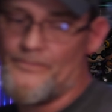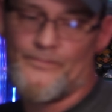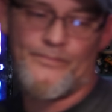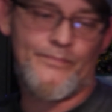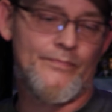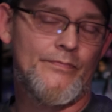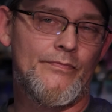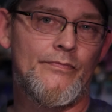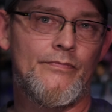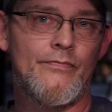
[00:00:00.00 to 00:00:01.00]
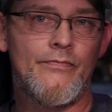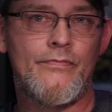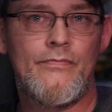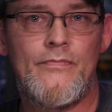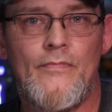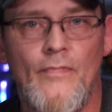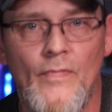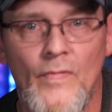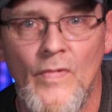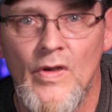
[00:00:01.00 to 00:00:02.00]

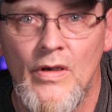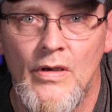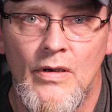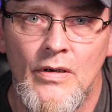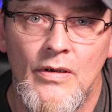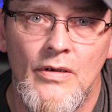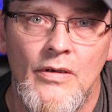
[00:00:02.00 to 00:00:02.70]
No one is speaking in this clip.